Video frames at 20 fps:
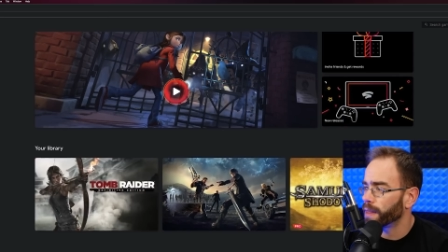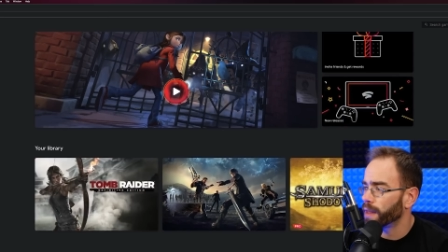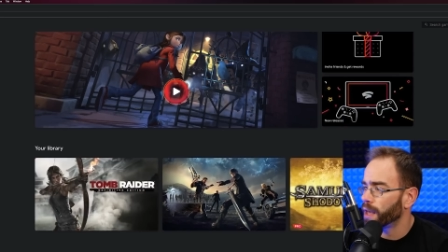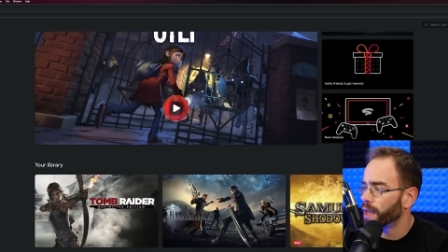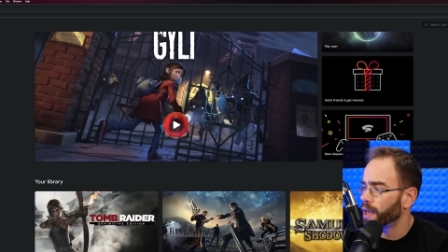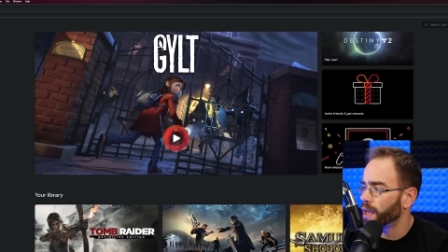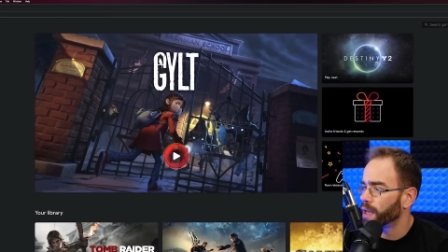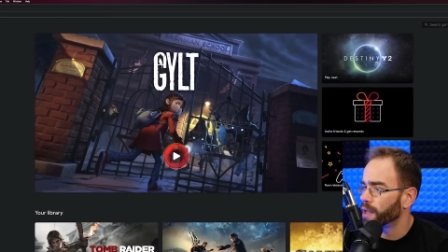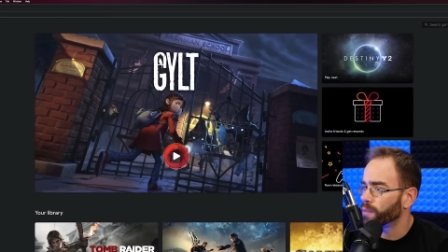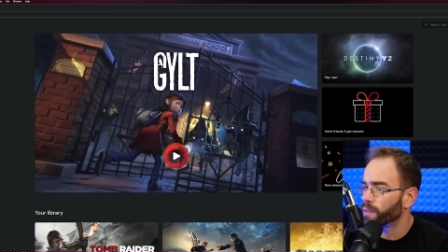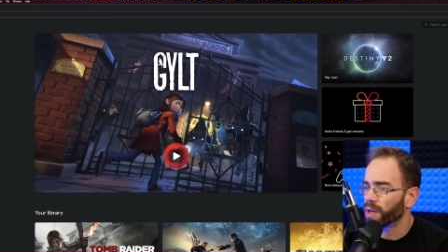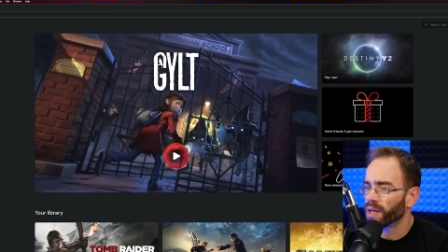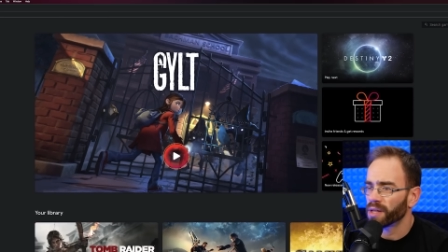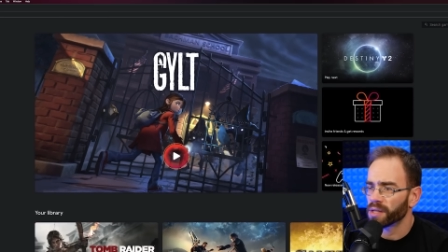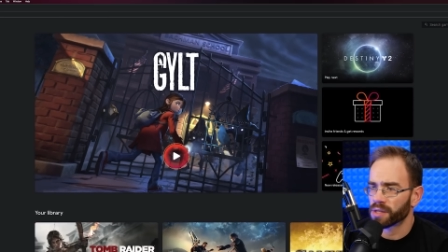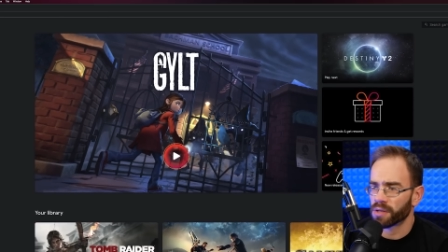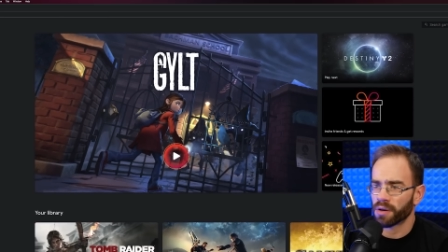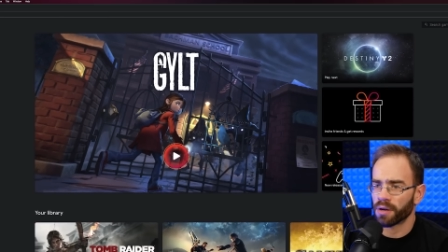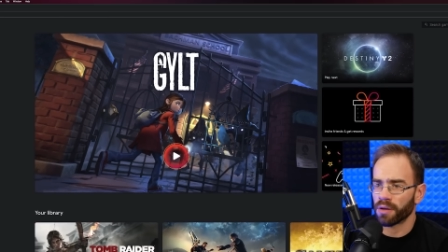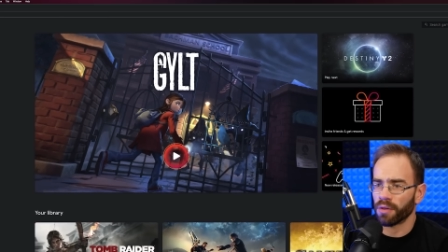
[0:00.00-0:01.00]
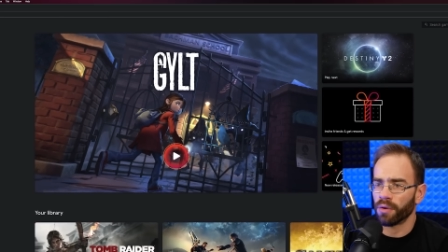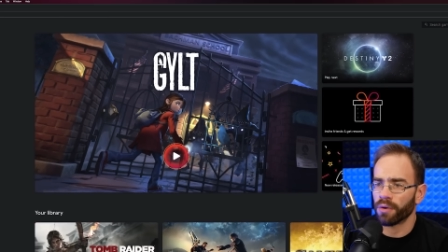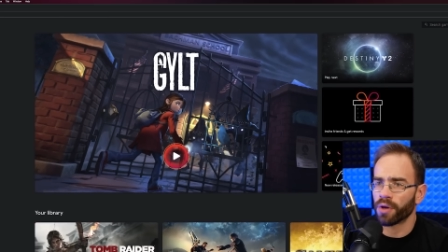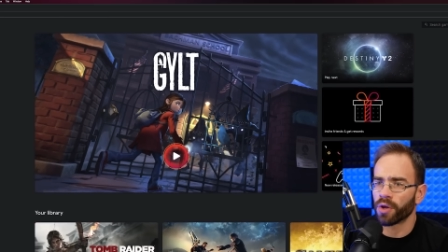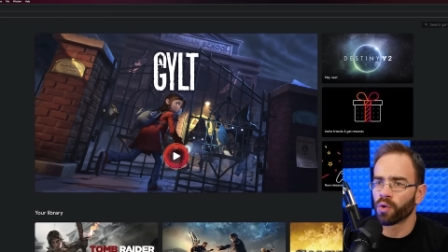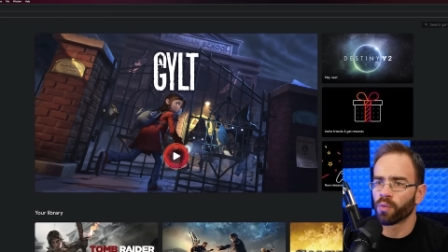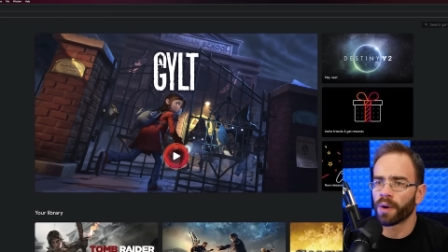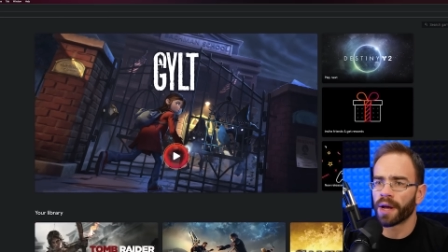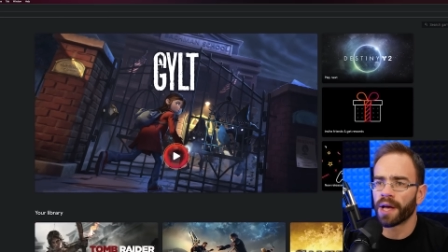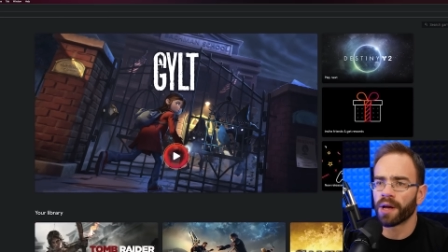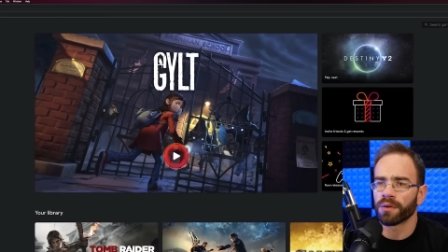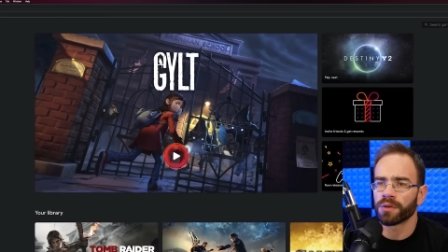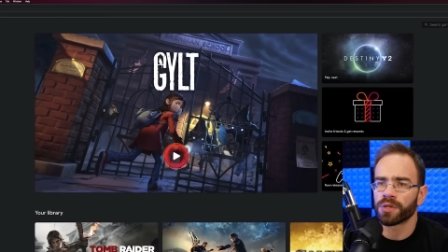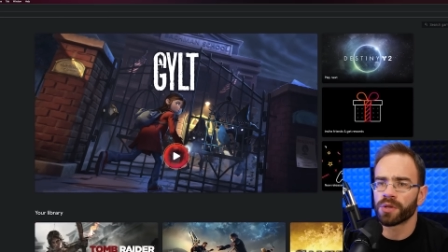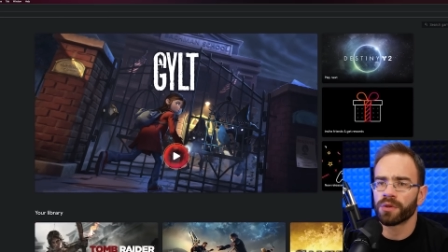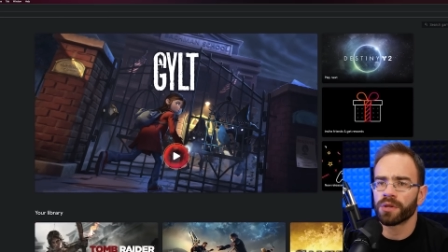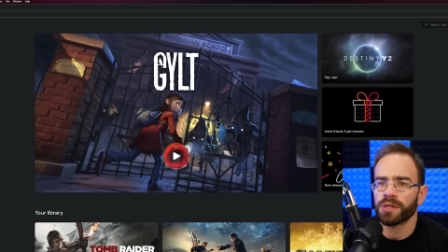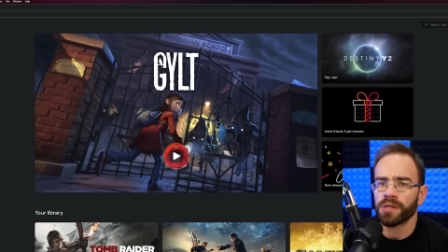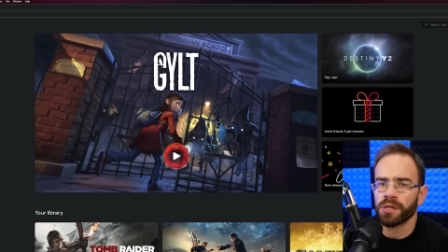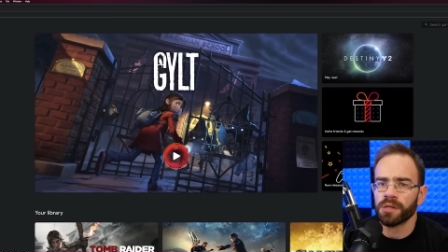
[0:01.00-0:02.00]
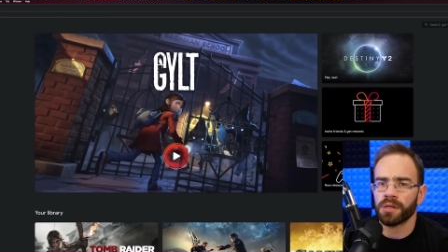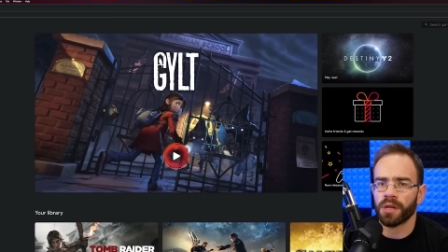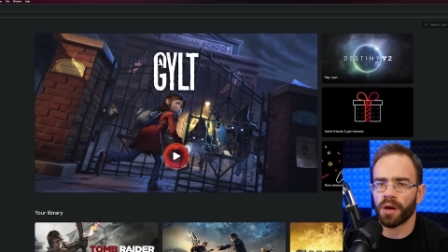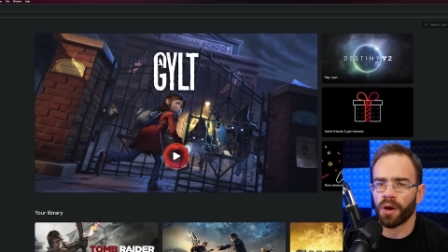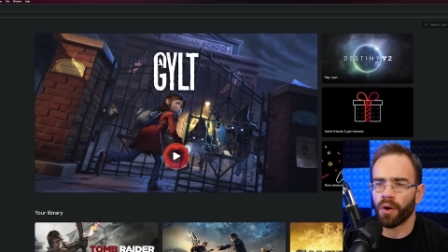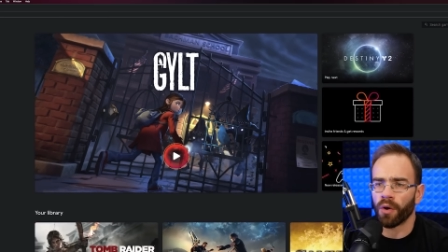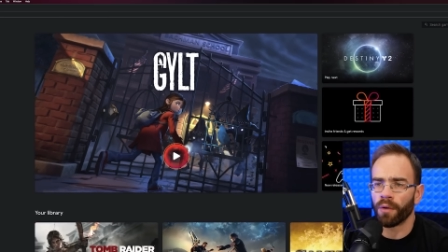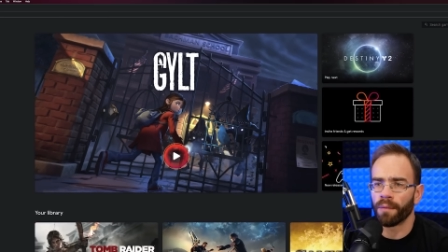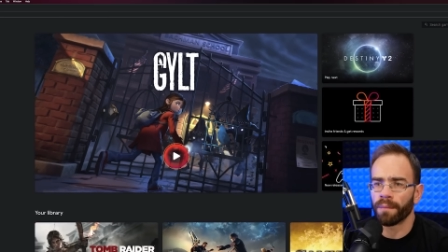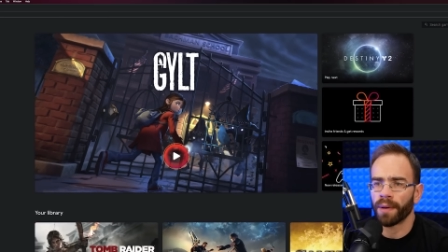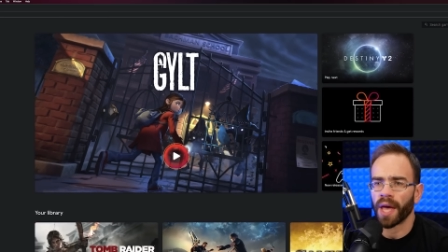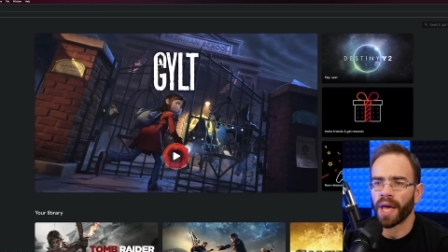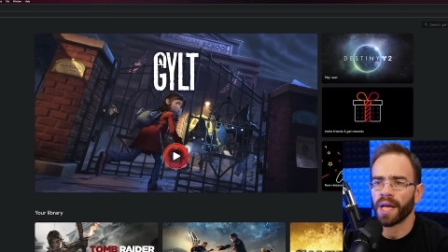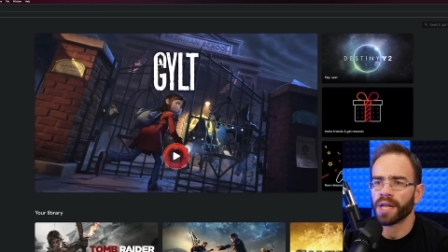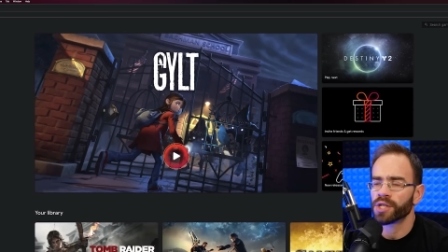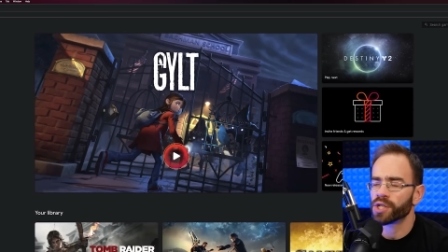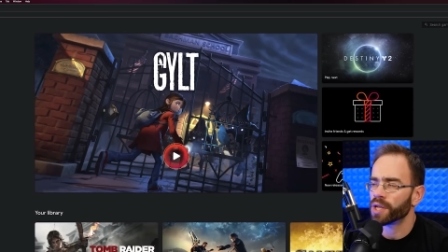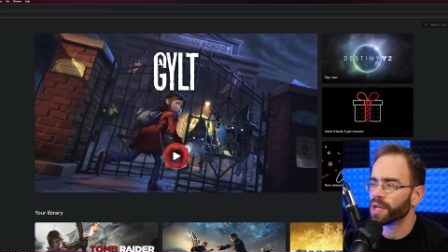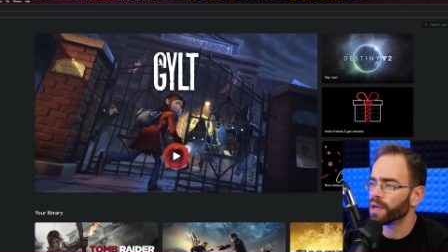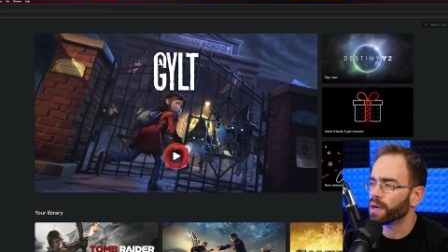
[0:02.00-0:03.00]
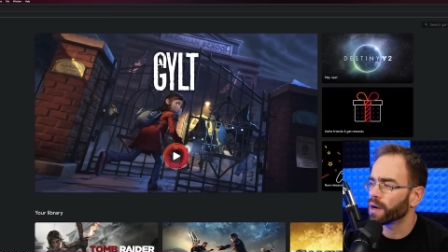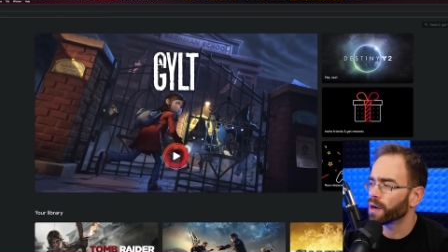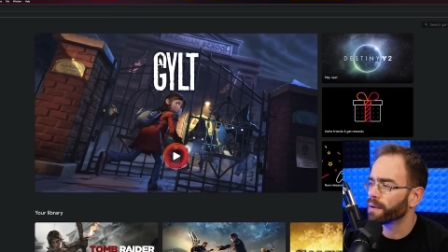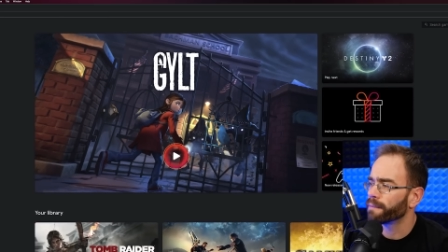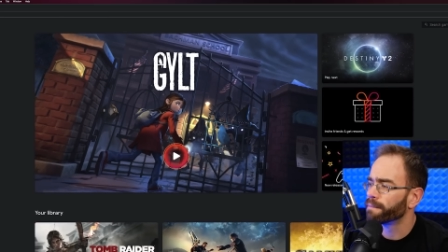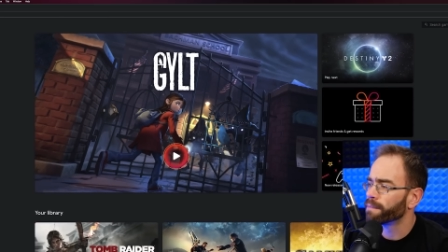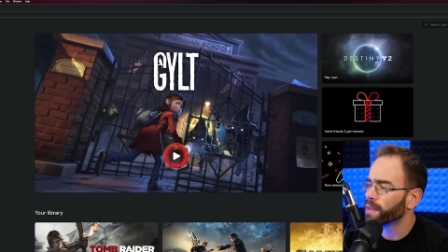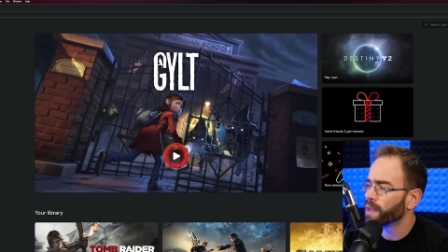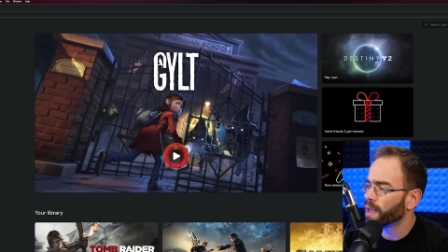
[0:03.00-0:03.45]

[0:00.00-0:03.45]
and we can start looking around. So this is the home page here.